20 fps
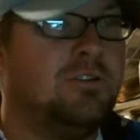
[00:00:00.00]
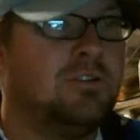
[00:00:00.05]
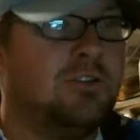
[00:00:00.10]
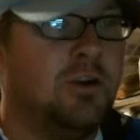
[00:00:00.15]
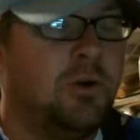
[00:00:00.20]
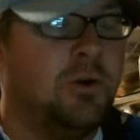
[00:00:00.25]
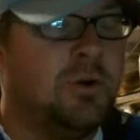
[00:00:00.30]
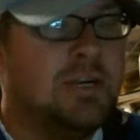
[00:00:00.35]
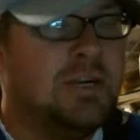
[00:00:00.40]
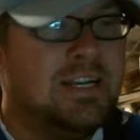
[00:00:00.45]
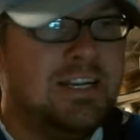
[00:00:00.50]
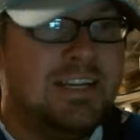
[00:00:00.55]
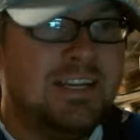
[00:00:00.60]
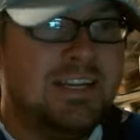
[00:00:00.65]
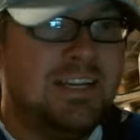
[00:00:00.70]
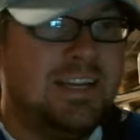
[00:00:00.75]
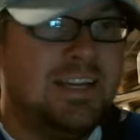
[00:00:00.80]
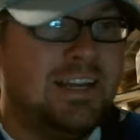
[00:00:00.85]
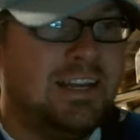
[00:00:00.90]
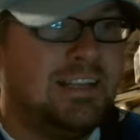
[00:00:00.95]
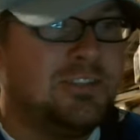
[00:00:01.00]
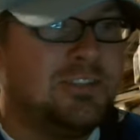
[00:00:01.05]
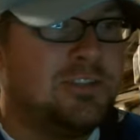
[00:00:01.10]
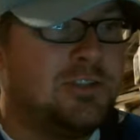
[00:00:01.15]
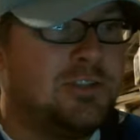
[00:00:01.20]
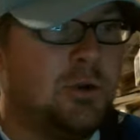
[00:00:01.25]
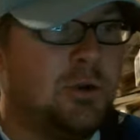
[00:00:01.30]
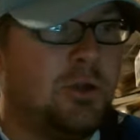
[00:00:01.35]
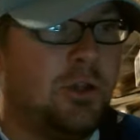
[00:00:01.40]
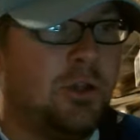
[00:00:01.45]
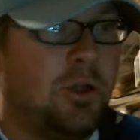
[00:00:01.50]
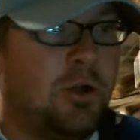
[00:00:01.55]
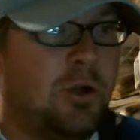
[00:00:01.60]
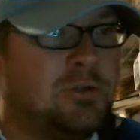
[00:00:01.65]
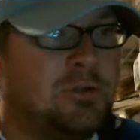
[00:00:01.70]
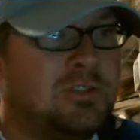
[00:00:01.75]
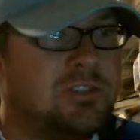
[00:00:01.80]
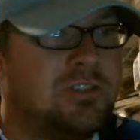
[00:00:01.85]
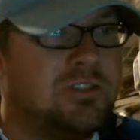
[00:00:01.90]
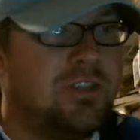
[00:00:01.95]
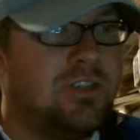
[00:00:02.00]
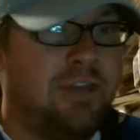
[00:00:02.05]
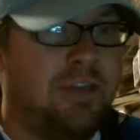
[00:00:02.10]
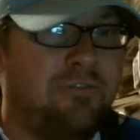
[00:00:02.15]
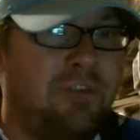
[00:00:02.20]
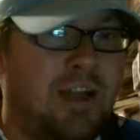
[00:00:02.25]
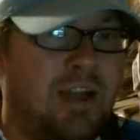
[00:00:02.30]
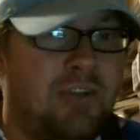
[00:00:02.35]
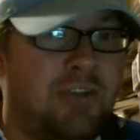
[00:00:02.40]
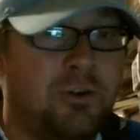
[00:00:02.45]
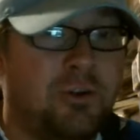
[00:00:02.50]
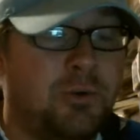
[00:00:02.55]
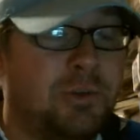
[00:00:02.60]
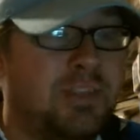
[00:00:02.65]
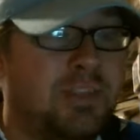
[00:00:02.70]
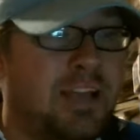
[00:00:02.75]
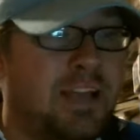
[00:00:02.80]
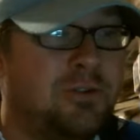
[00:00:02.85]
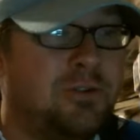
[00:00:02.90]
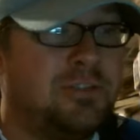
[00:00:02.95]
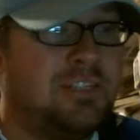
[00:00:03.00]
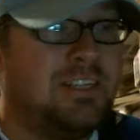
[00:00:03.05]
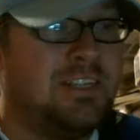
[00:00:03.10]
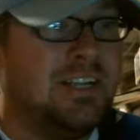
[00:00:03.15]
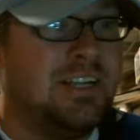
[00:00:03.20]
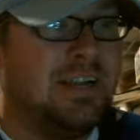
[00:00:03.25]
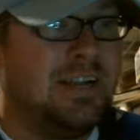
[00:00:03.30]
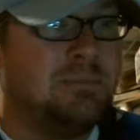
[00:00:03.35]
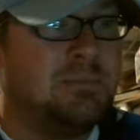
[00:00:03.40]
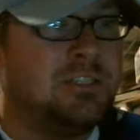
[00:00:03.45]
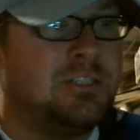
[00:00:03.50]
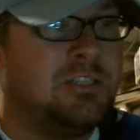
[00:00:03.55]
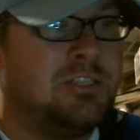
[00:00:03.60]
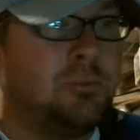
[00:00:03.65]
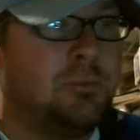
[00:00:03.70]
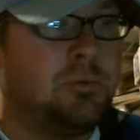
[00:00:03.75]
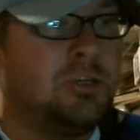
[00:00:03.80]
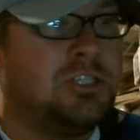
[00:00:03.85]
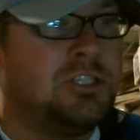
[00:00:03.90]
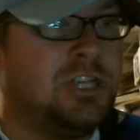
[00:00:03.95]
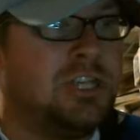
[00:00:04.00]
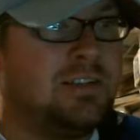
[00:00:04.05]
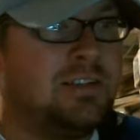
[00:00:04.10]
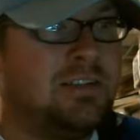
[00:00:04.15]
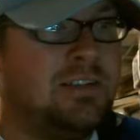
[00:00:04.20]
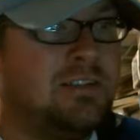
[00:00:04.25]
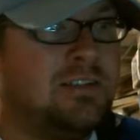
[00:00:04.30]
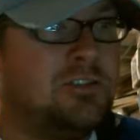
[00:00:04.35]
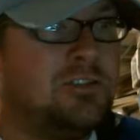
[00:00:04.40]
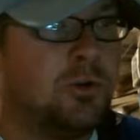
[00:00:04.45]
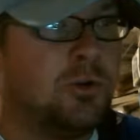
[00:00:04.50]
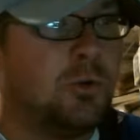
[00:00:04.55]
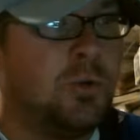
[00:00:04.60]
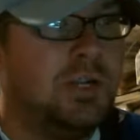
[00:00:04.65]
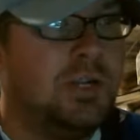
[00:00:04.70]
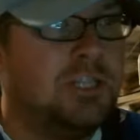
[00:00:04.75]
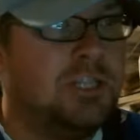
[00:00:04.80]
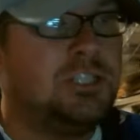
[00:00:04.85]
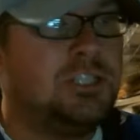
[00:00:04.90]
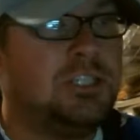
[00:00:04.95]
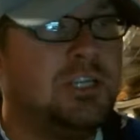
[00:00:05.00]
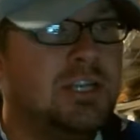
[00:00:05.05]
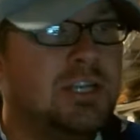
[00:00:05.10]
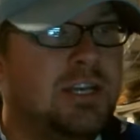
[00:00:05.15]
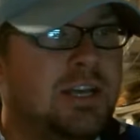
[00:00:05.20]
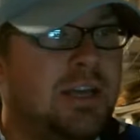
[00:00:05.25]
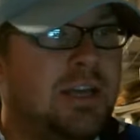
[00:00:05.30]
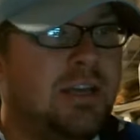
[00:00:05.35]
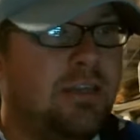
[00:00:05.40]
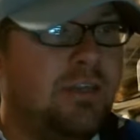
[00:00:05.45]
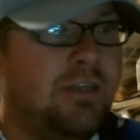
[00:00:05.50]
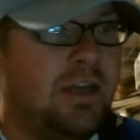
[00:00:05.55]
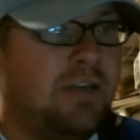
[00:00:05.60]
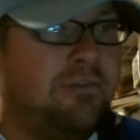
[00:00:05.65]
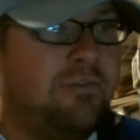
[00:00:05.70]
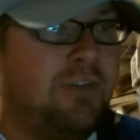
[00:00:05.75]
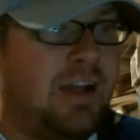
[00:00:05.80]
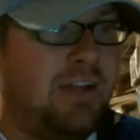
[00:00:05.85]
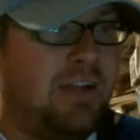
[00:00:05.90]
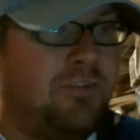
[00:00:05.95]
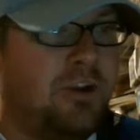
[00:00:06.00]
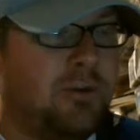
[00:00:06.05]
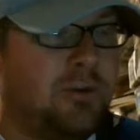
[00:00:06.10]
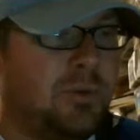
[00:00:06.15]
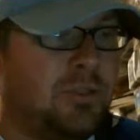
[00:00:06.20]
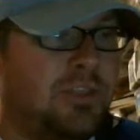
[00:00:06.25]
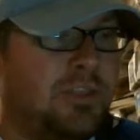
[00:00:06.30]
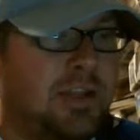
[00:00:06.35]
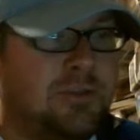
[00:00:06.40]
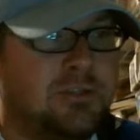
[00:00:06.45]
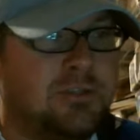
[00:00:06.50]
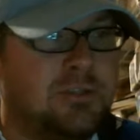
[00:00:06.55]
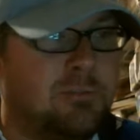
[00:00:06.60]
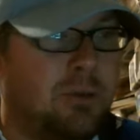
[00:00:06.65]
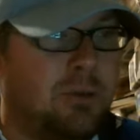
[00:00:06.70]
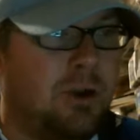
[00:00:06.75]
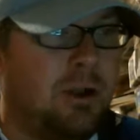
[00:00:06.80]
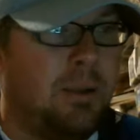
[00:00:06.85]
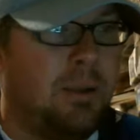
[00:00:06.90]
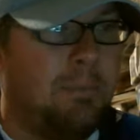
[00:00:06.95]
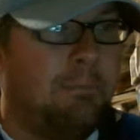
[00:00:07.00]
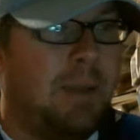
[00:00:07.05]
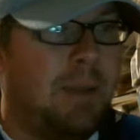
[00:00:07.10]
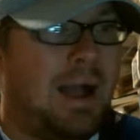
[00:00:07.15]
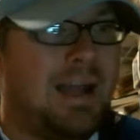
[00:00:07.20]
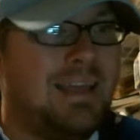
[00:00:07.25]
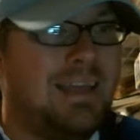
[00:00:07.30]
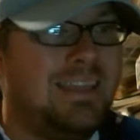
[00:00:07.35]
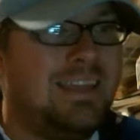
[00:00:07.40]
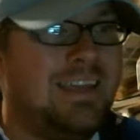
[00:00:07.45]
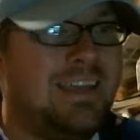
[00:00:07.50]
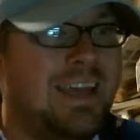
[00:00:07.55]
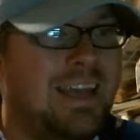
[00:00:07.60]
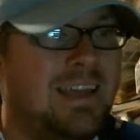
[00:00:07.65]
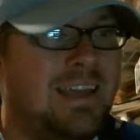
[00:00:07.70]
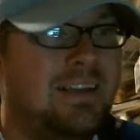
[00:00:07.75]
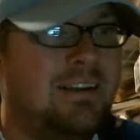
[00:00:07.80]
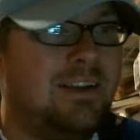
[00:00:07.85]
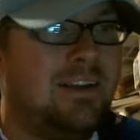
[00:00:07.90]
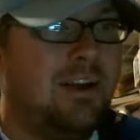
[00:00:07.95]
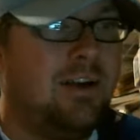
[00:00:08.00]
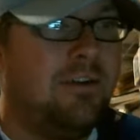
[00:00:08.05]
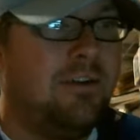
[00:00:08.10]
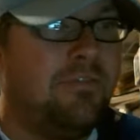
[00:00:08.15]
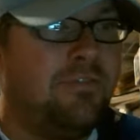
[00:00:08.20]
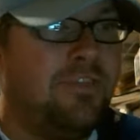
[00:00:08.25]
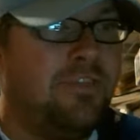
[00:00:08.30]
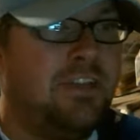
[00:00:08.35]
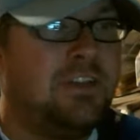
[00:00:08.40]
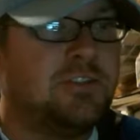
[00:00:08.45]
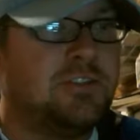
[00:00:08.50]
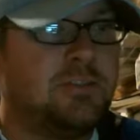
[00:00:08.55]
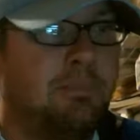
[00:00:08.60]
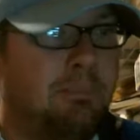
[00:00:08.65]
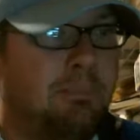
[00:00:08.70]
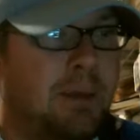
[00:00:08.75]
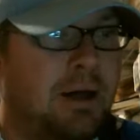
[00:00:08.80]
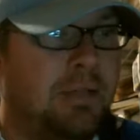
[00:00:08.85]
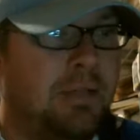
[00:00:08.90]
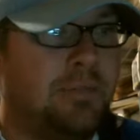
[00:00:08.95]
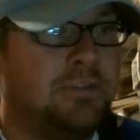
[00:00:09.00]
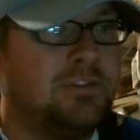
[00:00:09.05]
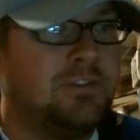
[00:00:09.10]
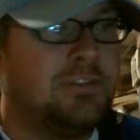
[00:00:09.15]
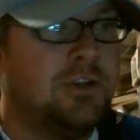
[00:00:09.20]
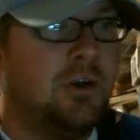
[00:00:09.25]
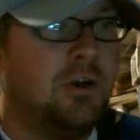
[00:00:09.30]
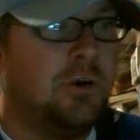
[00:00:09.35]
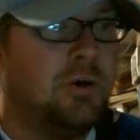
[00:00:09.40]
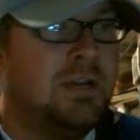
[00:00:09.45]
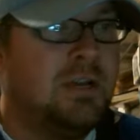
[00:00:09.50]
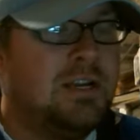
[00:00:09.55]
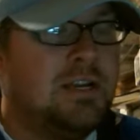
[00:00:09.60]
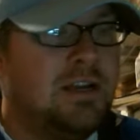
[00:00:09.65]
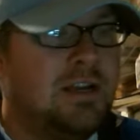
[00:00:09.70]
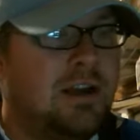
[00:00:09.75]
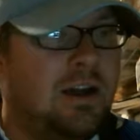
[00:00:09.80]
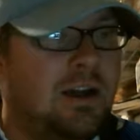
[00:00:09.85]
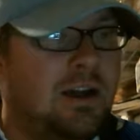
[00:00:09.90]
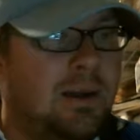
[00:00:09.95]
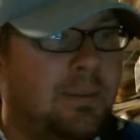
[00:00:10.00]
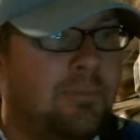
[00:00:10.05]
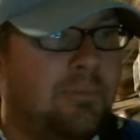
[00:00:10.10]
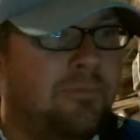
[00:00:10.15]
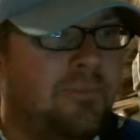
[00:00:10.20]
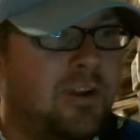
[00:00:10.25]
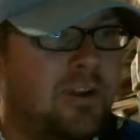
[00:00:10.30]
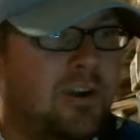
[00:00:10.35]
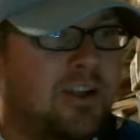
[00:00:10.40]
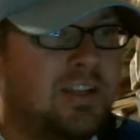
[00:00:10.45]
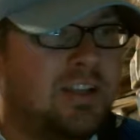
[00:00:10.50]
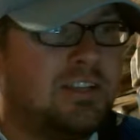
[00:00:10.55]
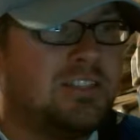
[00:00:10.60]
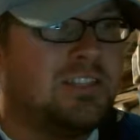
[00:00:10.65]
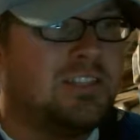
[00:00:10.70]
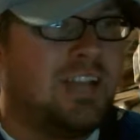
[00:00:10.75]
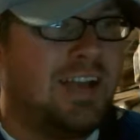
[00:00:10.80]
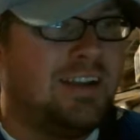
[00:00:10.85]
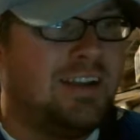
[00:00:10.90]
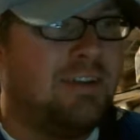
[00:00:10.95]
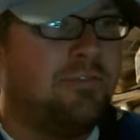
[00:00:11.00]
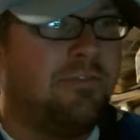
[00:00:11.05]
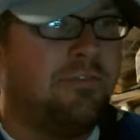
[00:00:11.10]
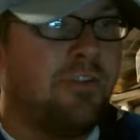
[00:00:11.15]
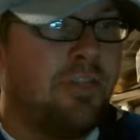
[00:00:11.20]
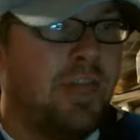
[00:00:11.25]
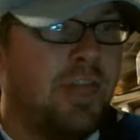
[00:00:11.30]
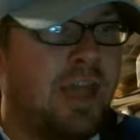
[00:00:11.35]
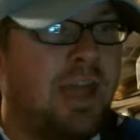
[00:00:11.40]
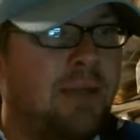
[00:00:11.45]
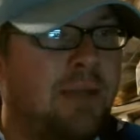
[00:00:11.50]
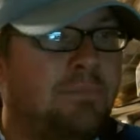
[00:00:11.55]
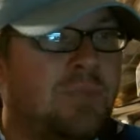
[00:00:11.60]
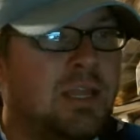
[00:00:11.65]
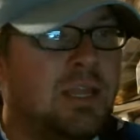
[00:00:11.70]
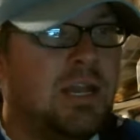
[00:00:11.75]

So, getting so close to that 500,000, and I'm still projecting to reach that 500,000 mark by the end of this month. So, very excited for that.